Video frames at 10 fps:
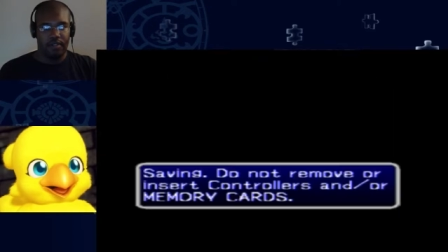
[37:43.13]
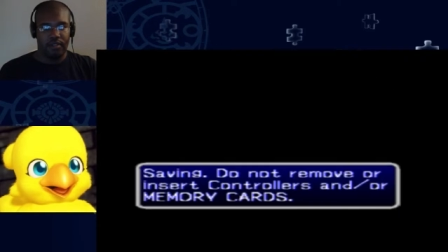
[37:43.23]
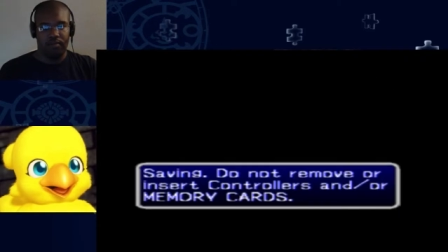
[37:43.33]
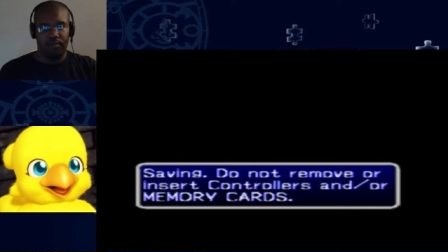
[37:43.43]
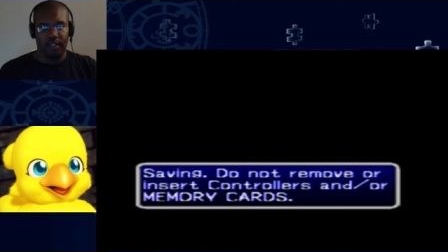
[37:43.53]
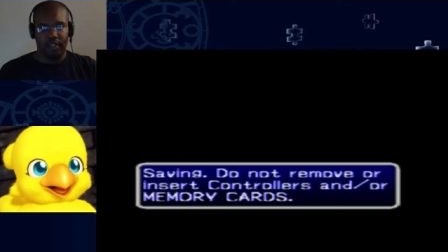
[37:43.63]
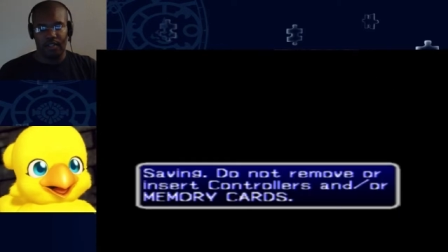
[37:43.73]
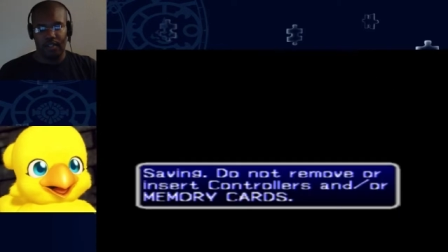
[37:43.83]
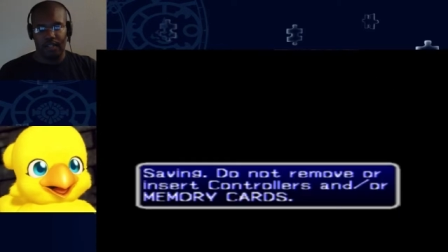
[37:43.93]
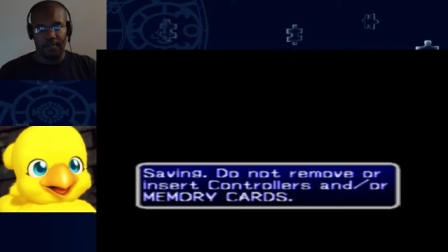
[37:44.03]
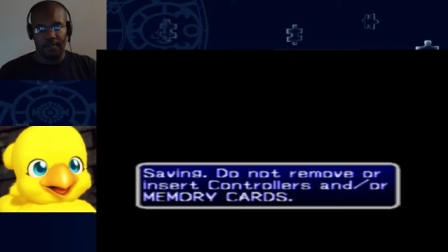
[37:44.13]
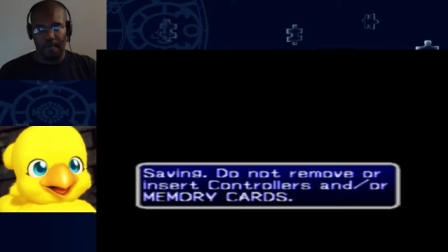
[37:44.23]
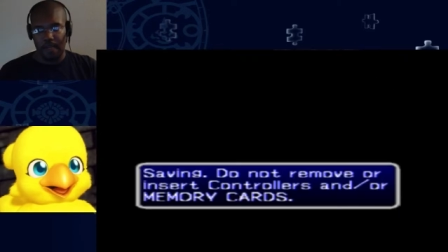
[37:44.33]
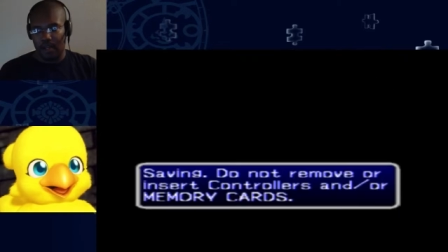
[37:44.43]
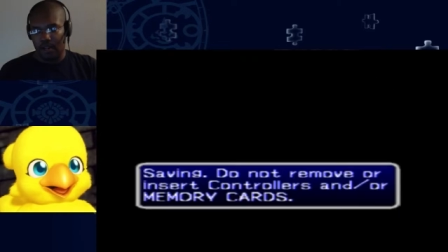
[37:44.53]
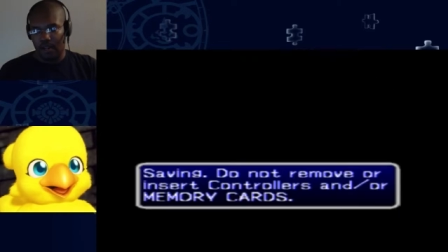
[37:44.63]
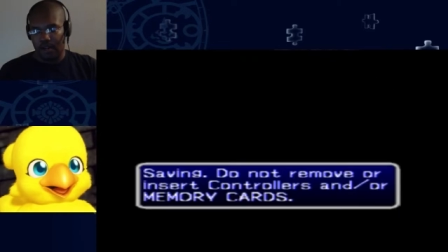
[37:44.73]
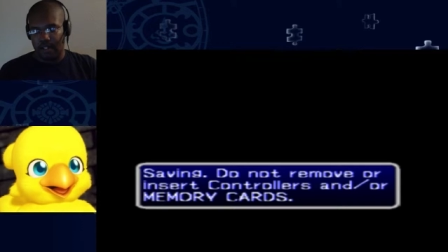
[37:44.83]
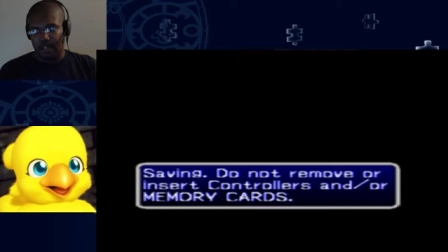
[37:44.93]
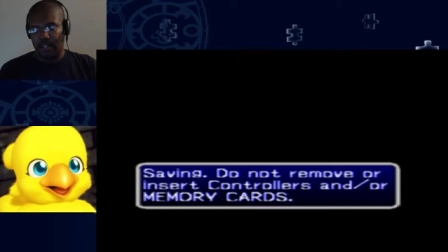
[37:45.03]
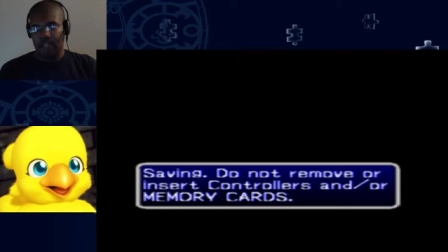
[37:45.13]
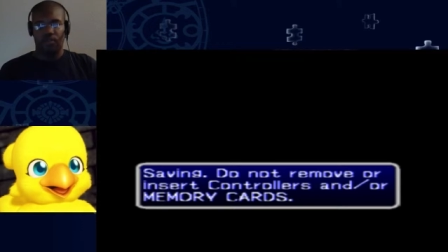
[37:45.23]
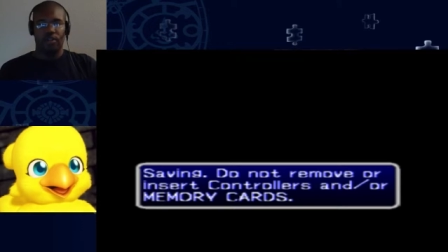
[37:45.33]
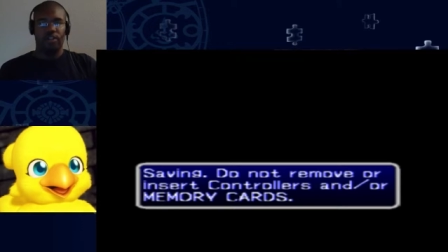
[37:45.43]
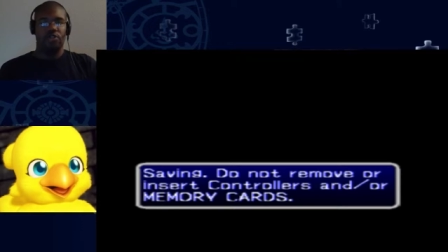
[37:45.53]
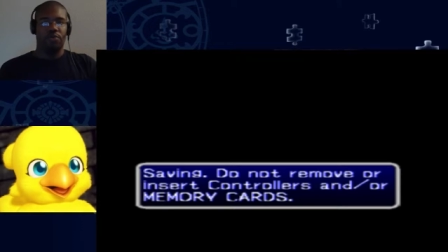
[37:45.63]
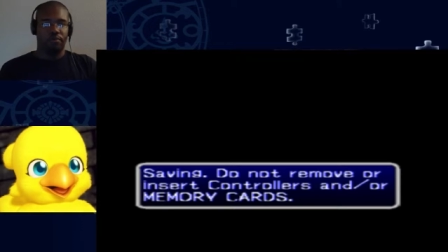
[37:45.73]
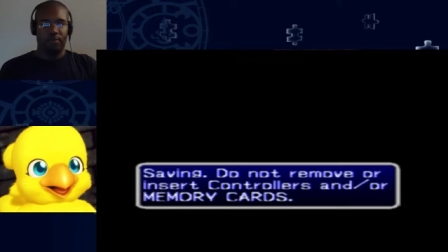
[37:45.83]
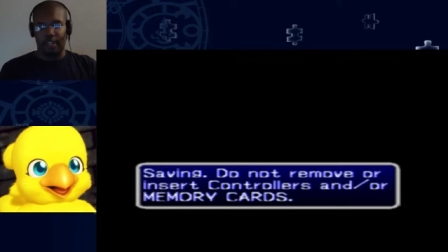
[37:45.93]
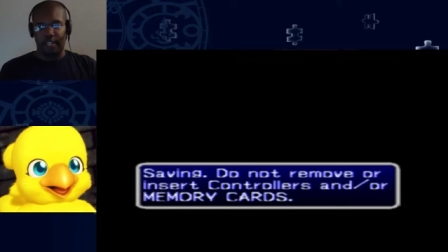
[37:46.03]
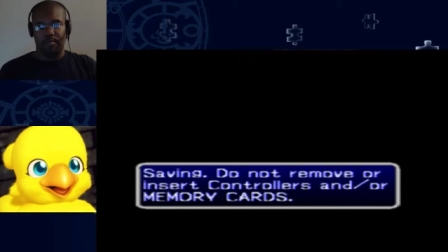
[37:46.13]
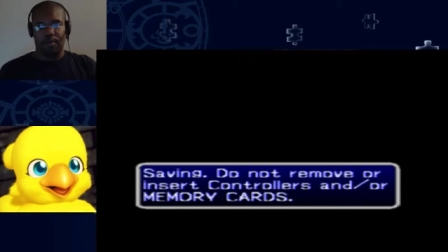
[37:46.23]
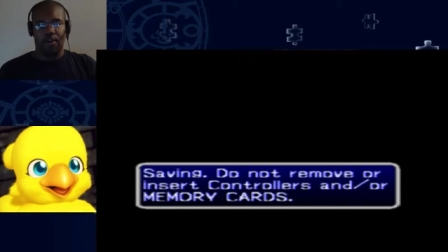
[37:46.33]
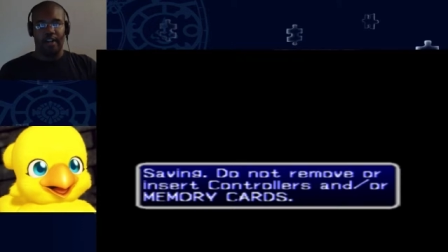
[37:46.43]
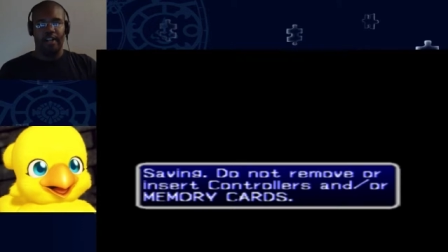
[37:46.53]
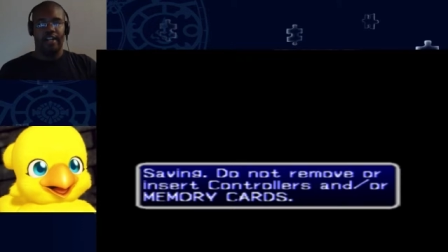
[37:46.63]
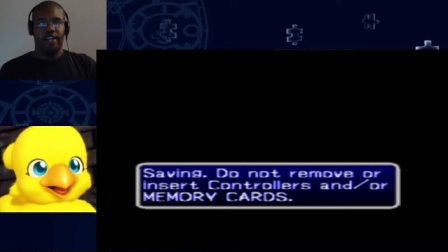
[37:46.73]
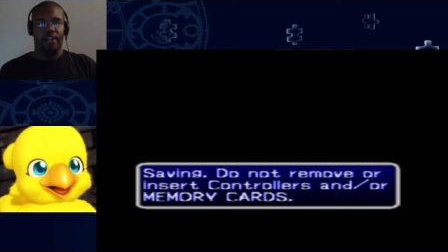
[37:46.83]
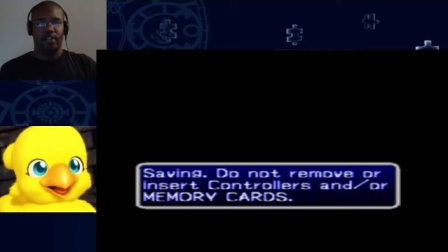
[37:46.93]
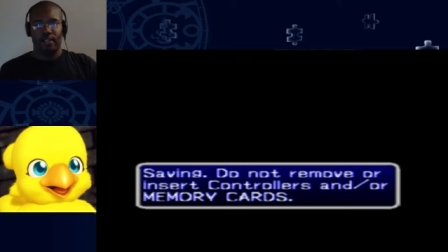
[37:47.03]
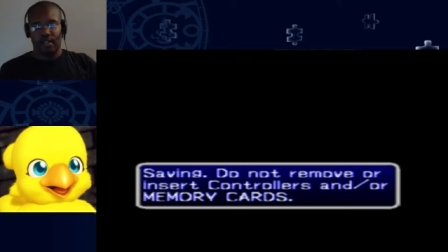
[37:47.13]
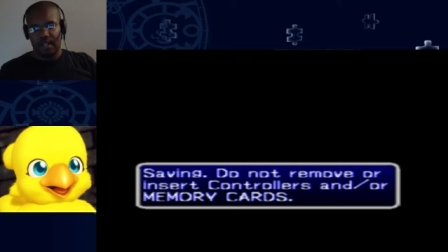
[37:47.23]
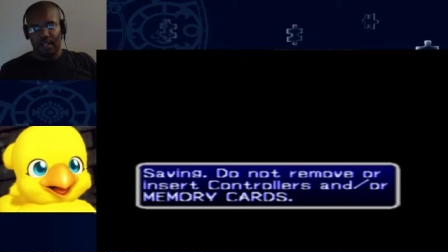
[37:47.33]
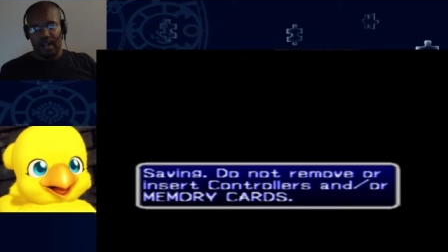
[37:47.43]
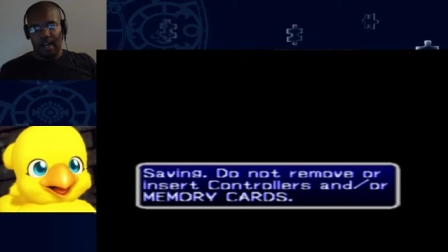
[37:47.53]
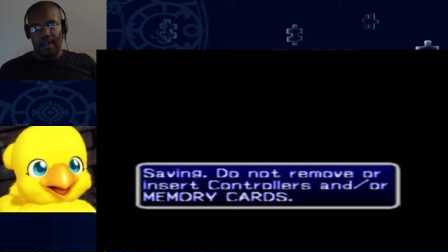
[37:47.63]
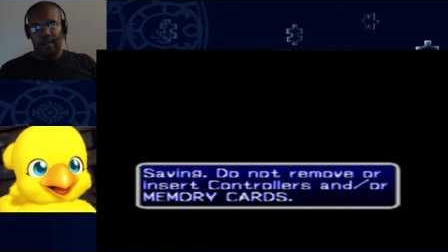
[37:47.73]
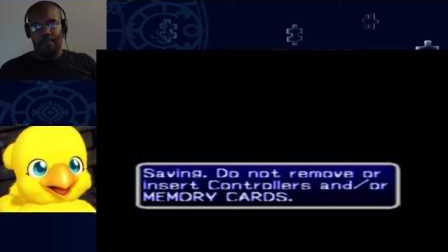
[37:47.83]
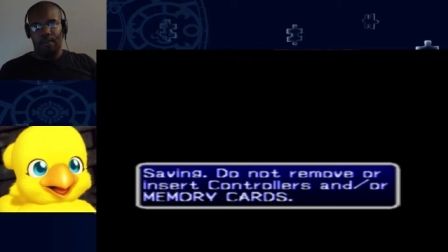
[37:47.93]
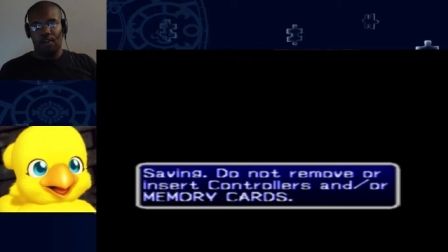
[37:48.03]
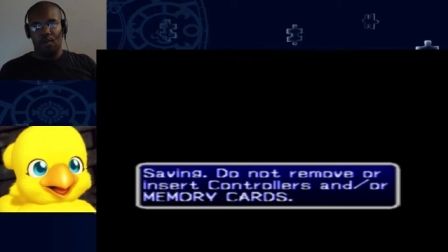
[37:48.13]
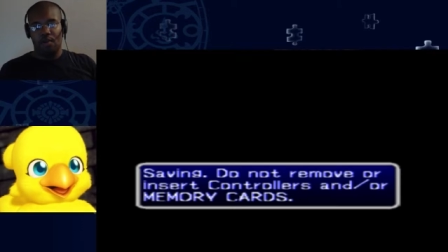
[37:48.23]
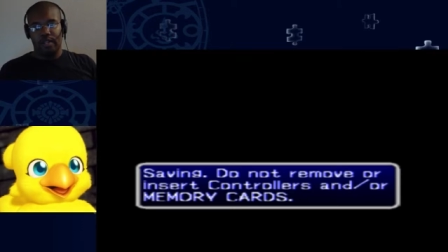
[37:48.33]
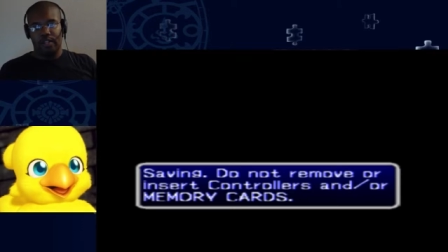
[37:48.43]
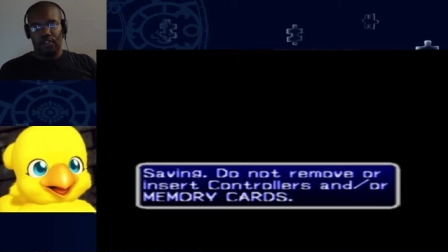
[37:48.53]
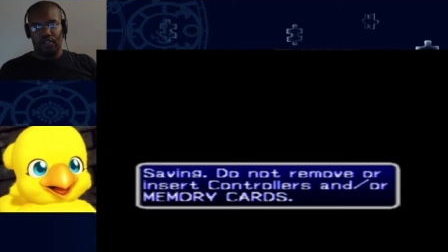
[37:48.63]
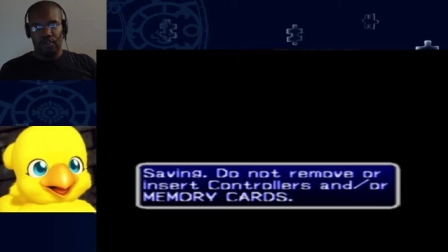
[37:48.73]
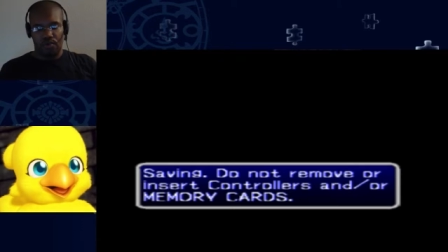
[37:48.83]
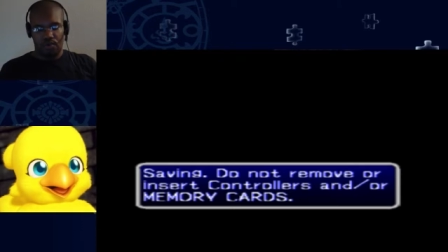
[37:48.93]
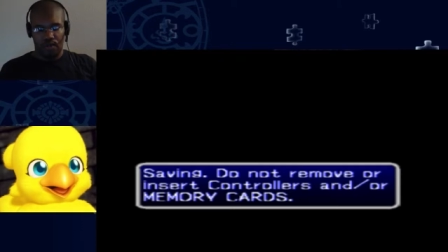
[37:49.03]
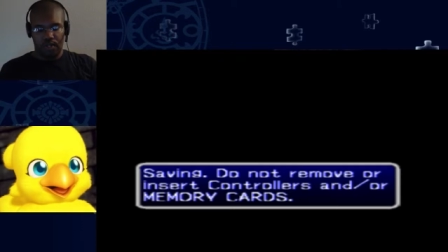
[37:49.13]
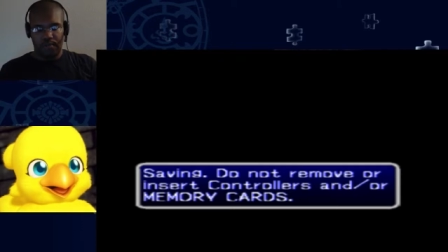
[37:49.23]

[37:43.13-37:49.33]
Oh, there's a save. Alright, so that's going to do it for this part here. I am going to...